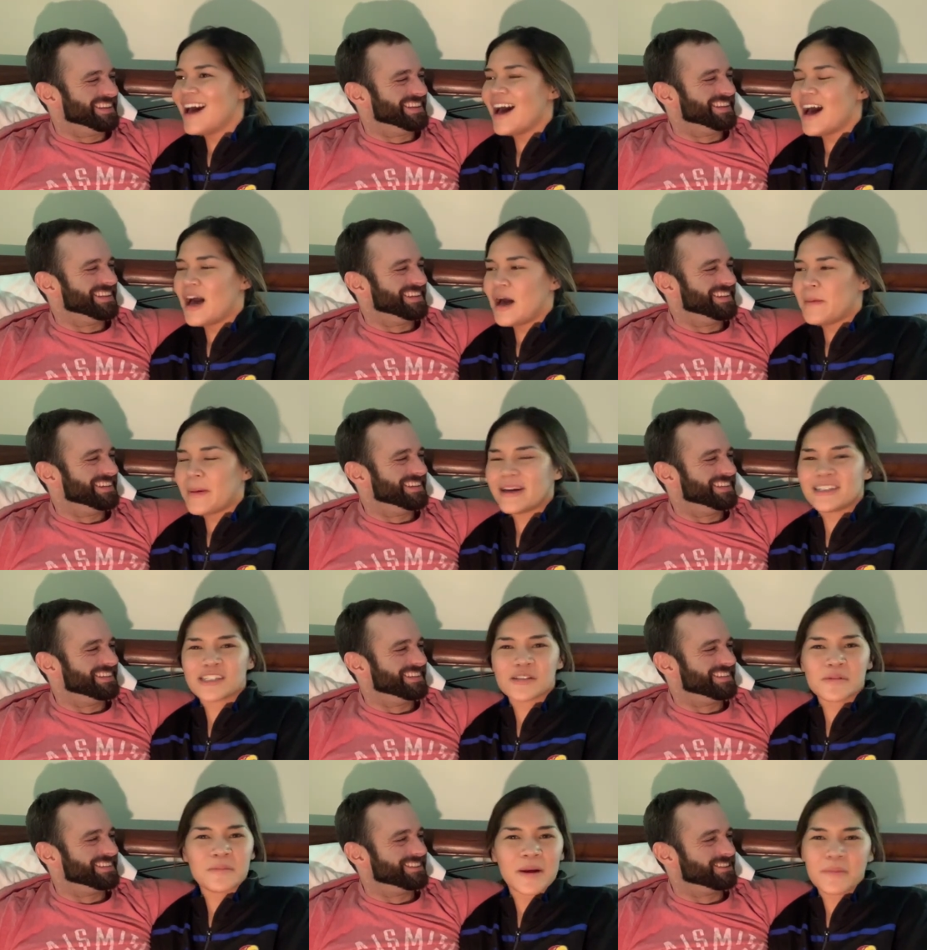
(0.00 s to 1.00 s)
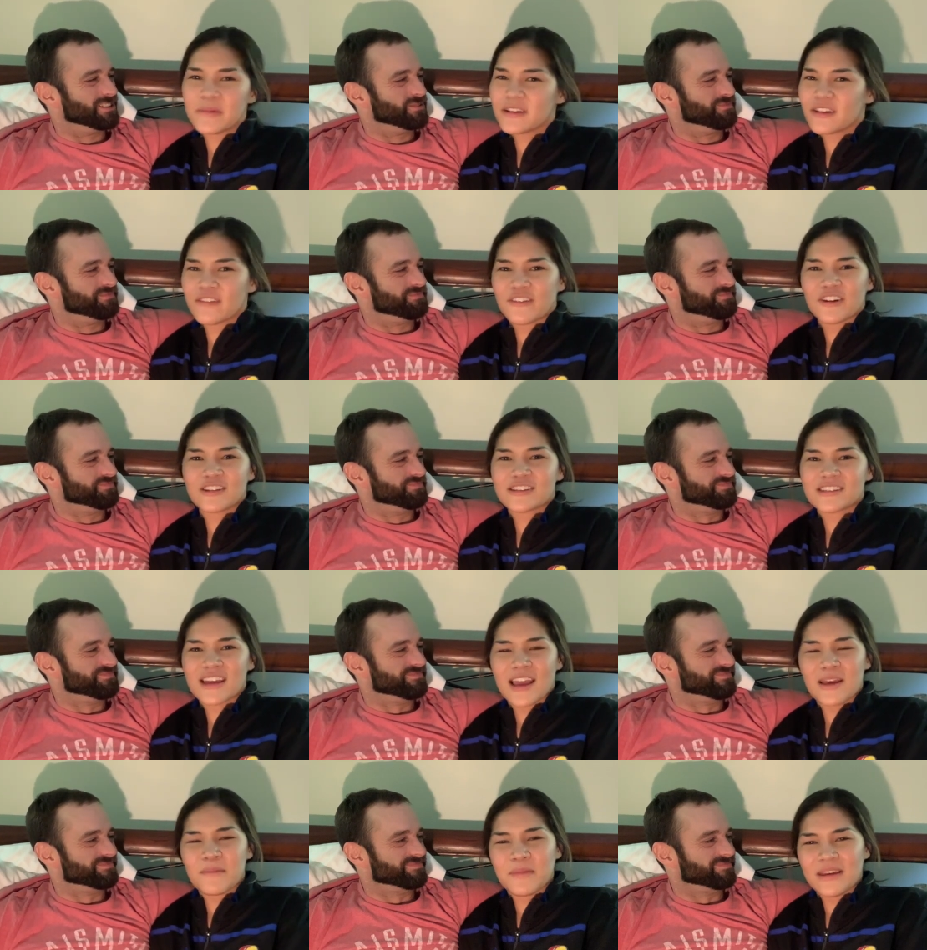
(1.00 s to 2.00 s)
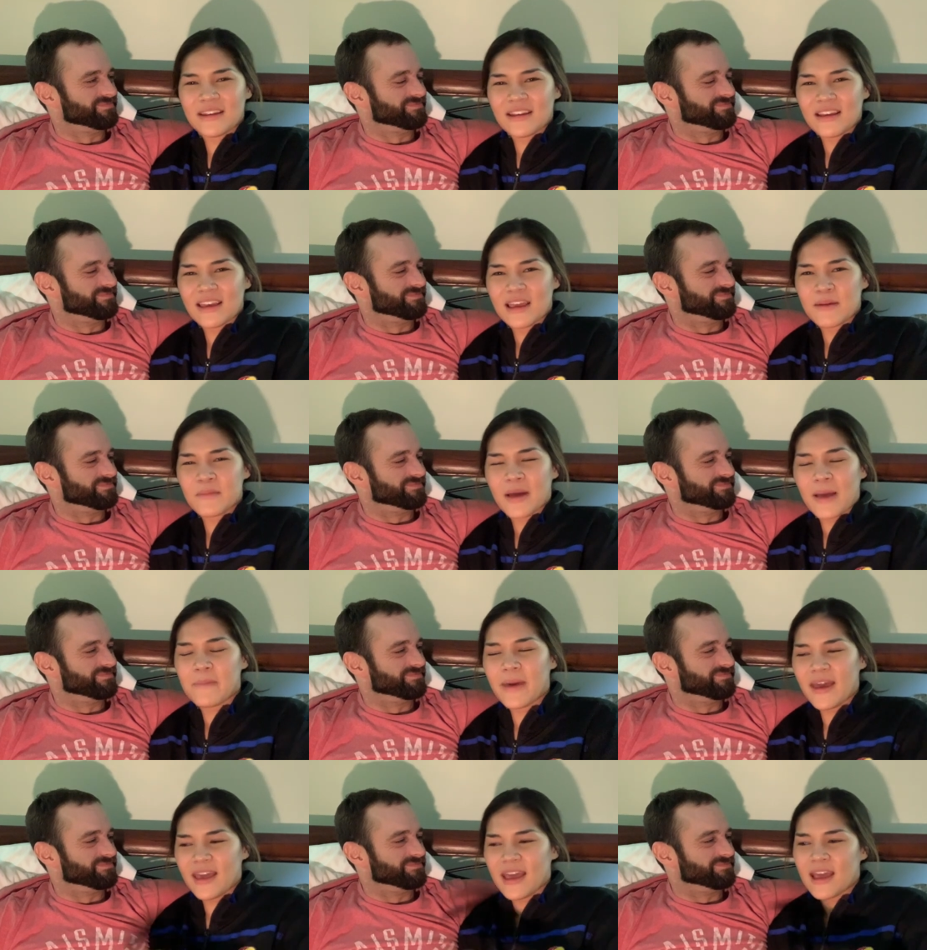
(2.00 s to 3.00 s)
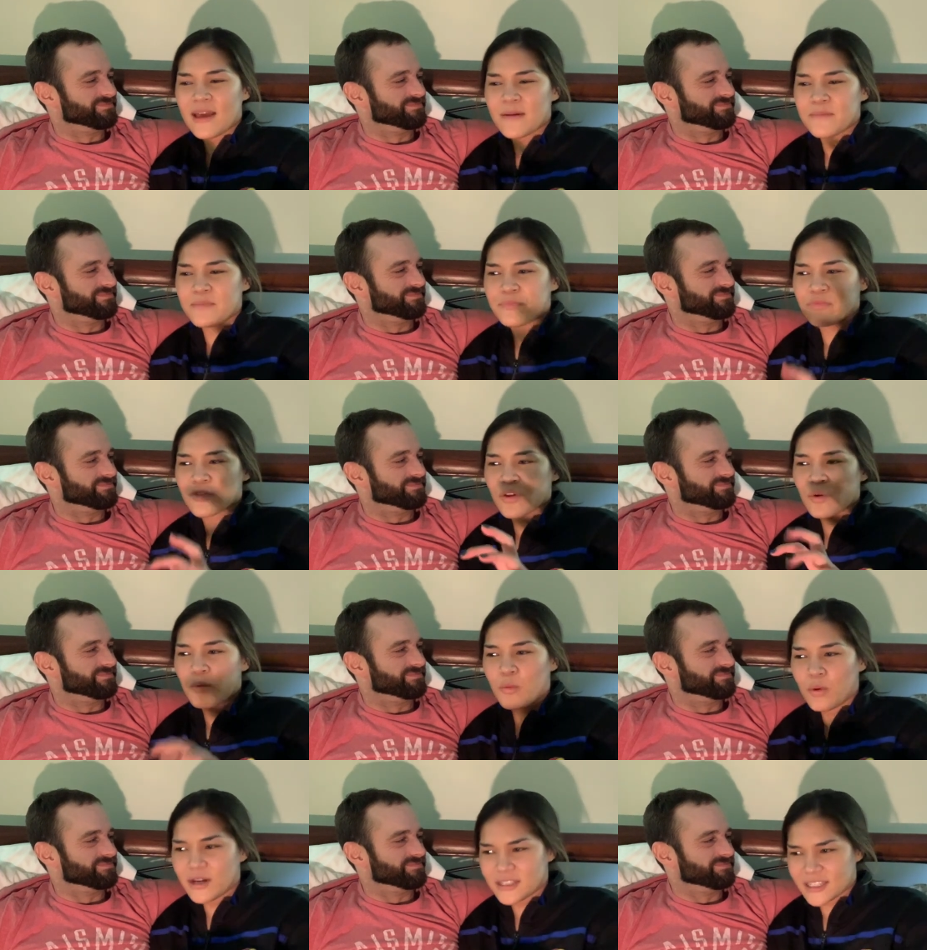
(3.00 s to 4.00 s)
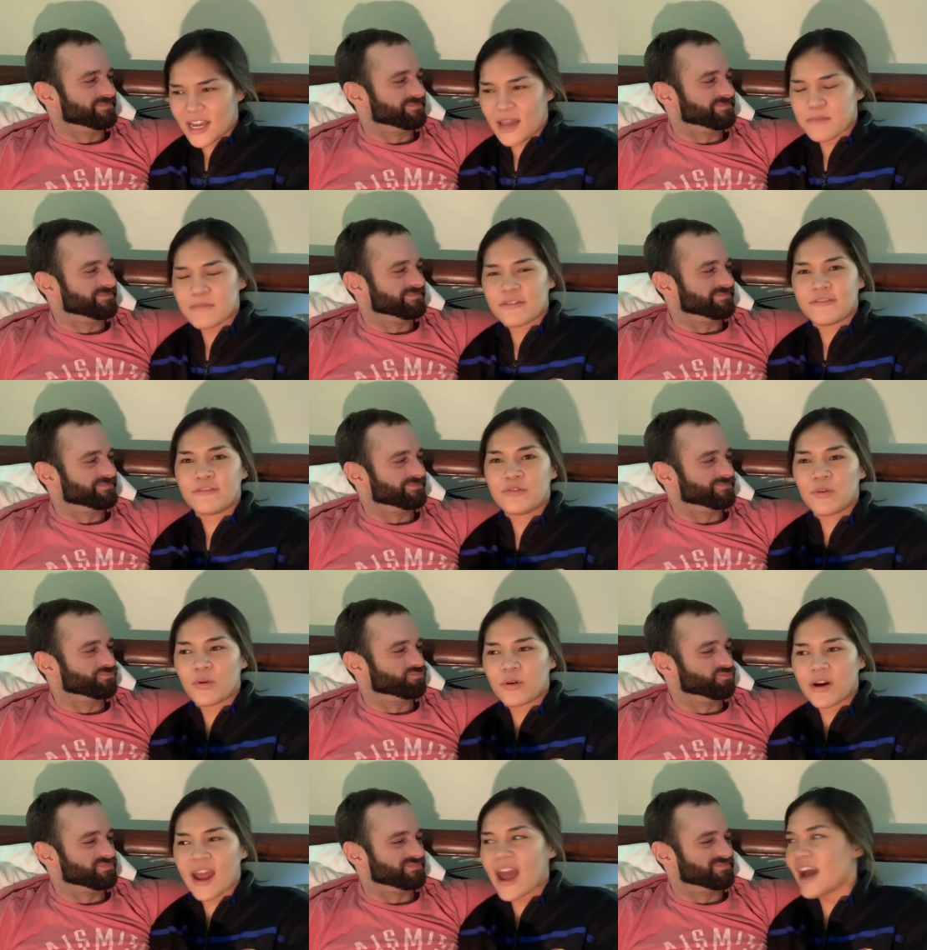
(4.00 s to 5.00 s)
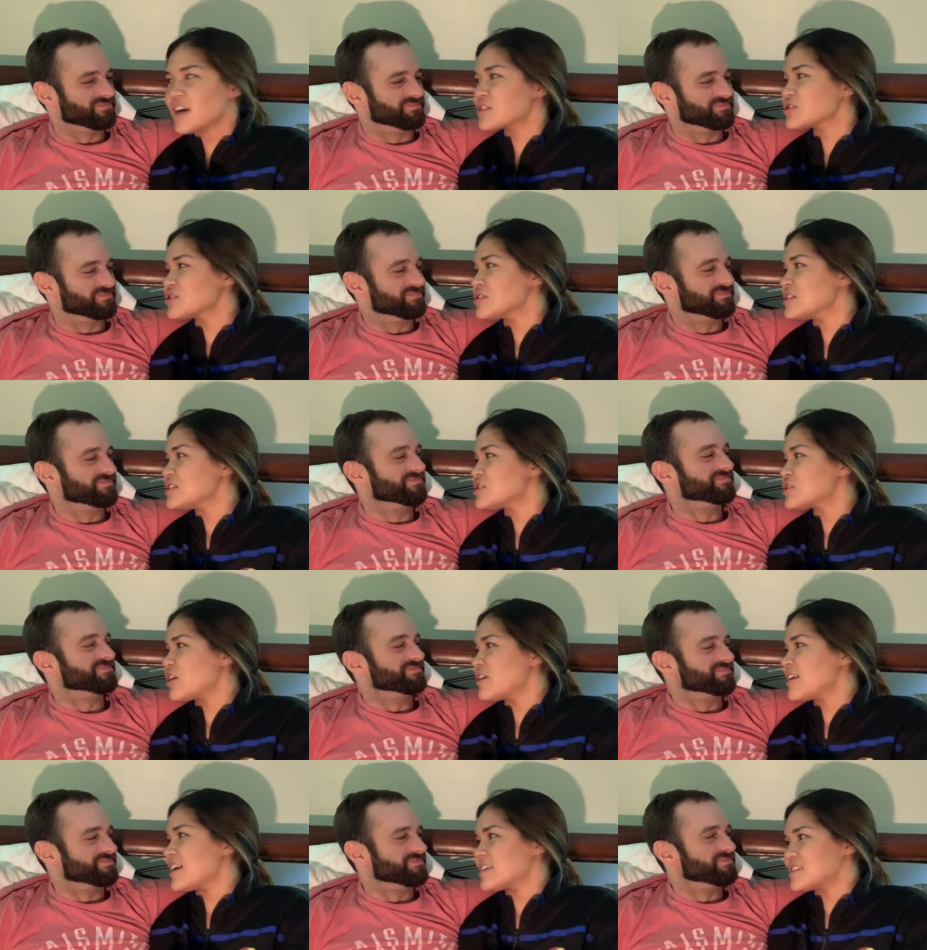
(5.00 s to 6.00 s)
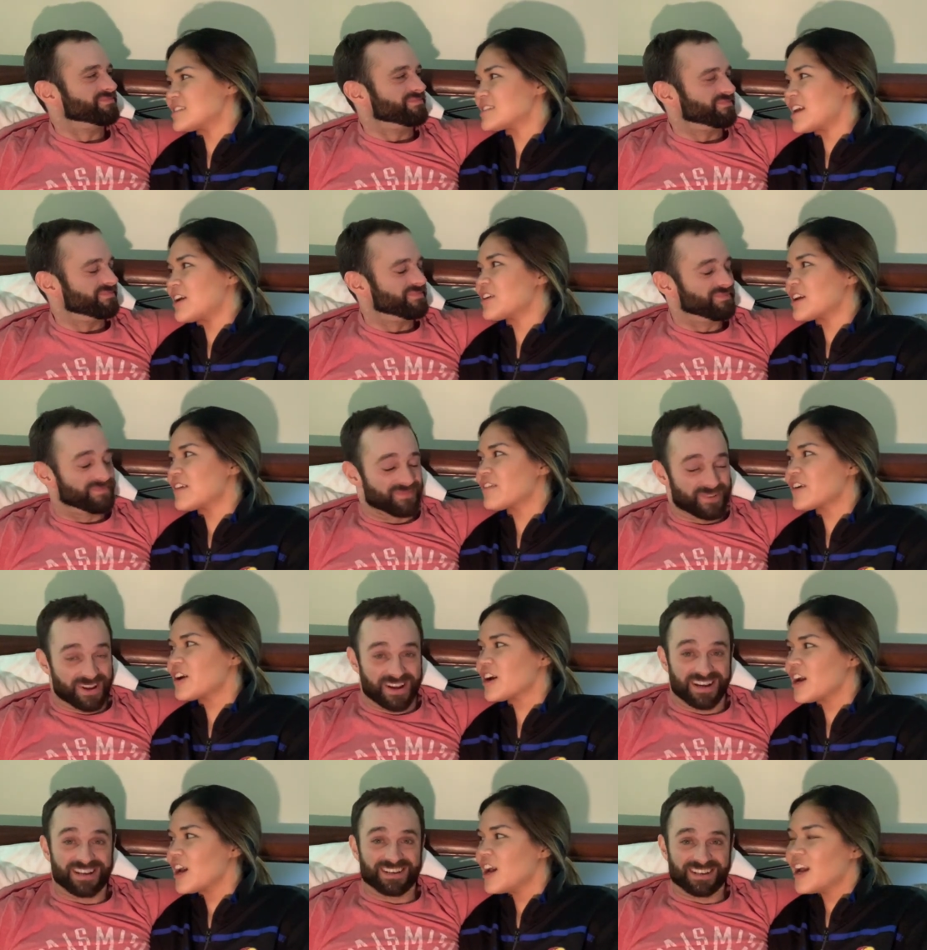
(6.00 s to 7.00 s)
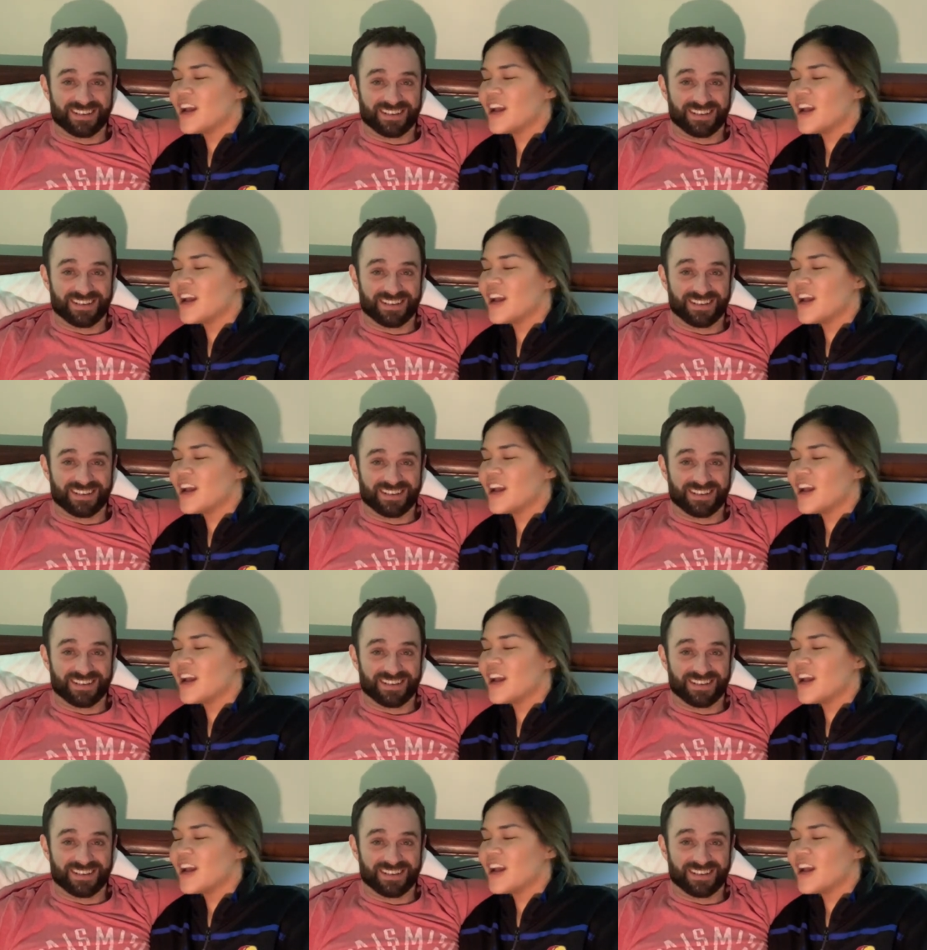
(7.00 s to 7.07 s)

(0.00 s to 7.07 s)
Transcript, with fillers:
Speaker 1: um, i just remember the first day meeting him i met him one time before actually starting as his caregiver yeah